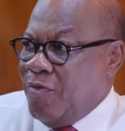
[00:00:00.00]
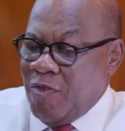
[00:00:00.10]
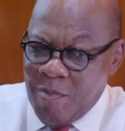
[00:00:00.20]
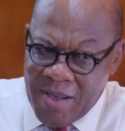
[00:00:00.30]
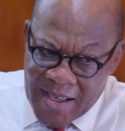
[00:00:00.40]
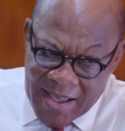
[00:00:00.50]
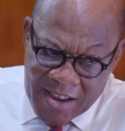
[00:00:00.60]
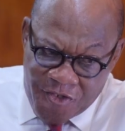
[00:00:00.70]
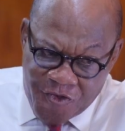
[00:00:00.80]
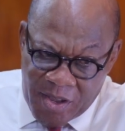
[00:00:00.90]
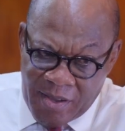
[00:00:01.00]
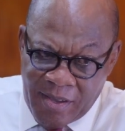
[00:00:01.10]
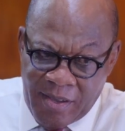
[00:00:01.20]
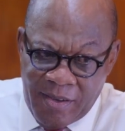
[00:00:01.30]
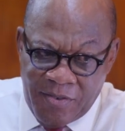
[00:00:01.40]
from entering
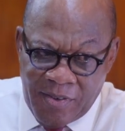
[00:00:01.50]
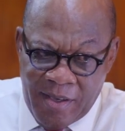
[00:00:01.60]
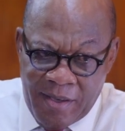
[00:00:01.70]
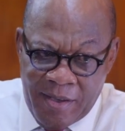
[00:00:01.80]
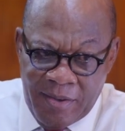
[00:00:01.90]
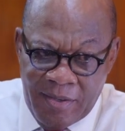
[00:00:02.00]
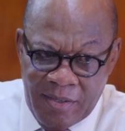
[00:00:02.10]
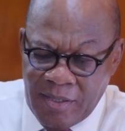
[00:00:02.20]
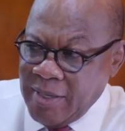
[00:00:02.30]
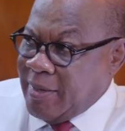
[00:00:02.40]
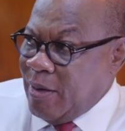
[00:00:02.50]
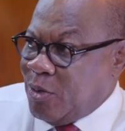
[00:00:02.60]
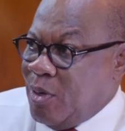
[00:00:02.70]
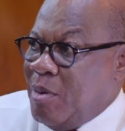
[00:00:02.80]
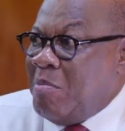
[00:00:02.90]
his uh, state
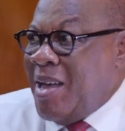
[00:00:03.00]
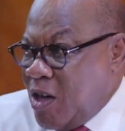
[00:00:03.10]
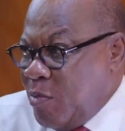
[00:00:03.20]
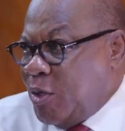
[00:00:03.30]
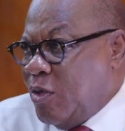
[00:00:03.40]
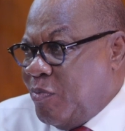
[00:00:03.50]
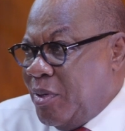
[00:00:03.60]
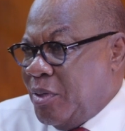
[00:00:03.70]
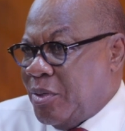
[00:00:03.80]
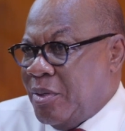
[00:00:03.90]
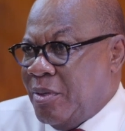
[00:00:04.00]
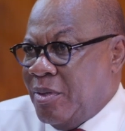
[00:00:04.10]
house by commissioner of police.